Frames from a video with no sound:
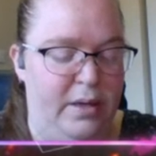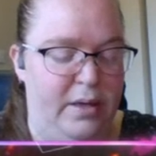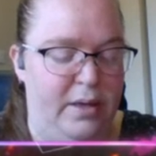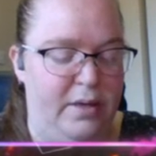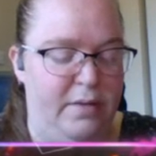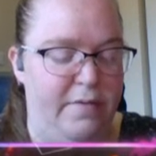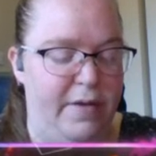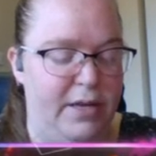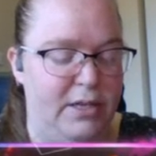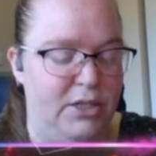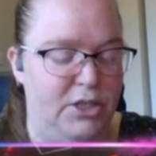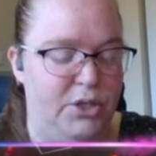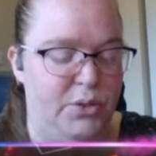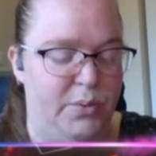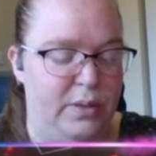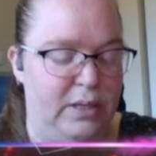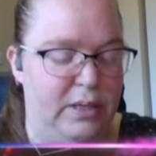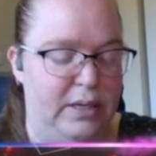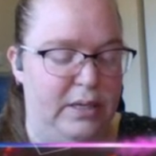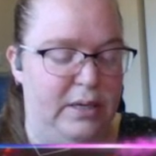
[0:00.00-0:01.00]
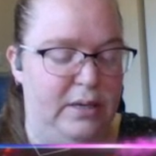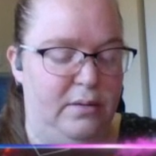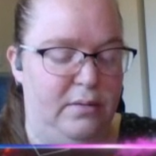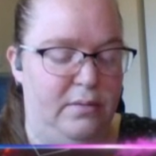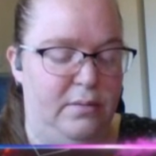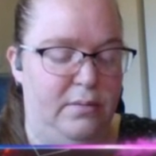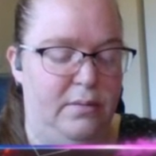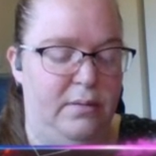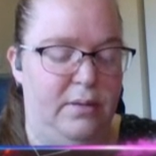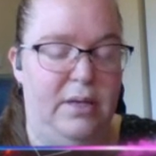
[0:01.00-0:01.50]
Eventually,
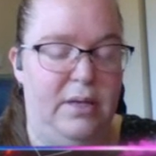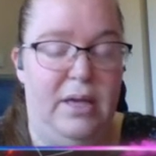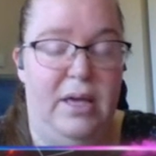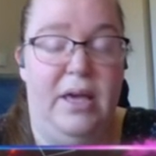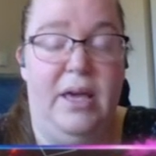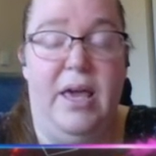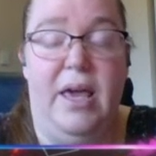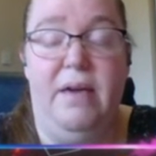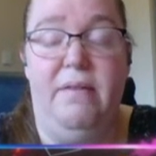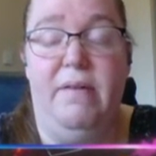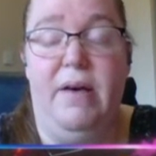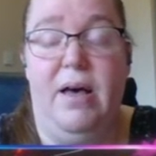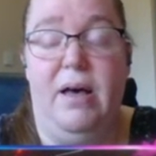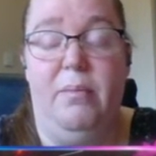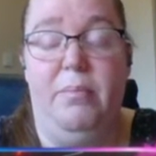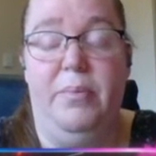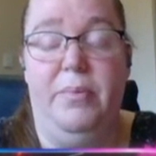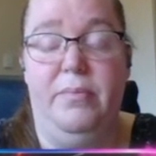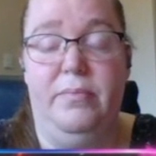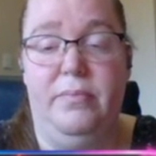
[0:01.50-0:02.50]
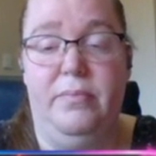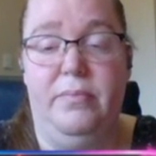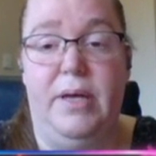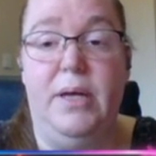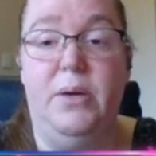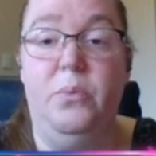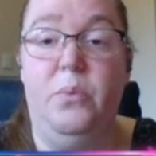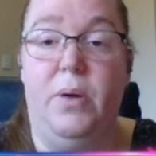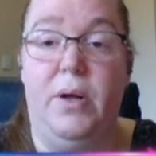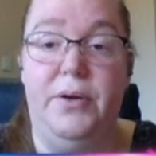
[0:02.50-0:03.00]
he gave up
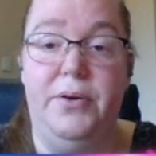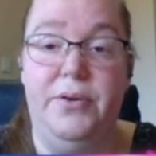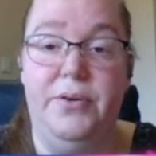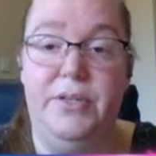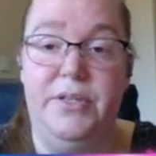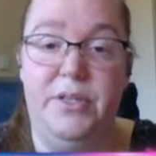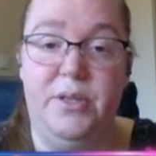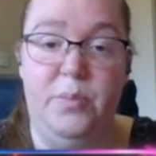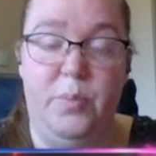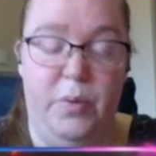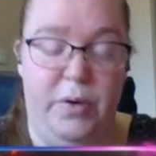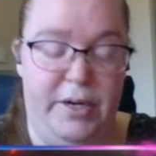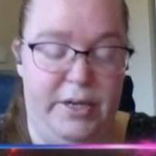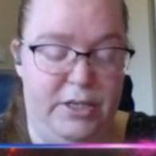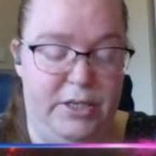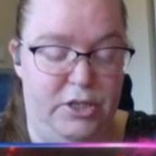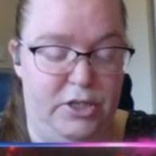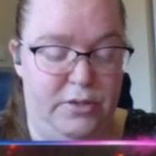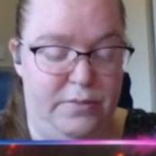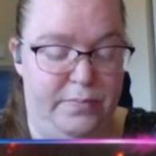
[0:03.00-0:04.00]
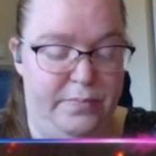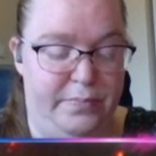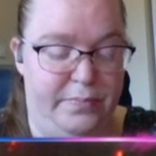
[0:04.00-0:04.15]
and wandered to the bridge.